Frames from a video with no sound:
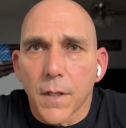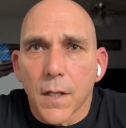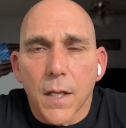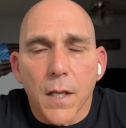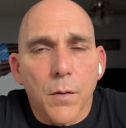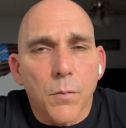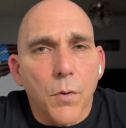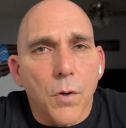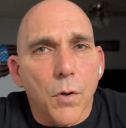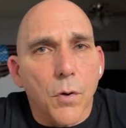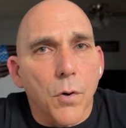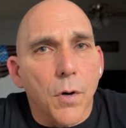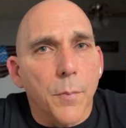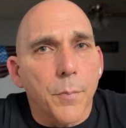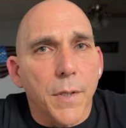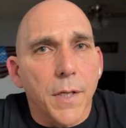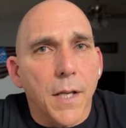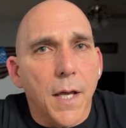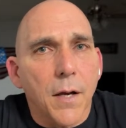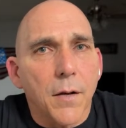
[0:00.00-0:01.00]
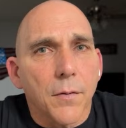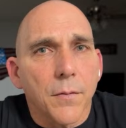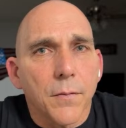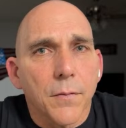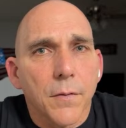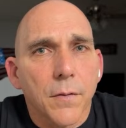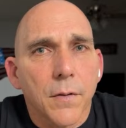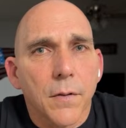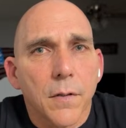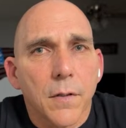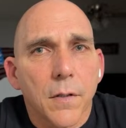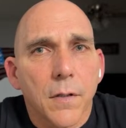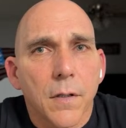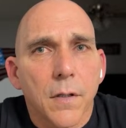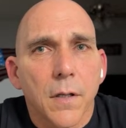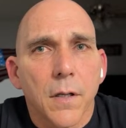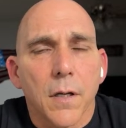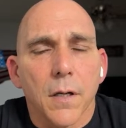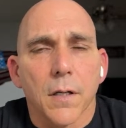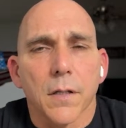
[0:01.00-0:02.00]
It won't go up and down.
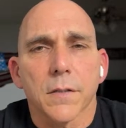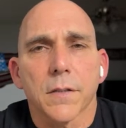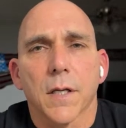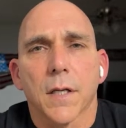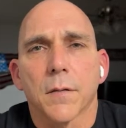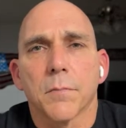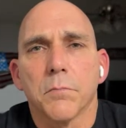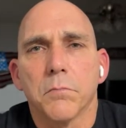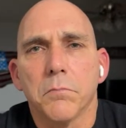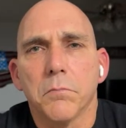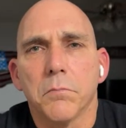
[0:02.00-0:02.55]
I was like,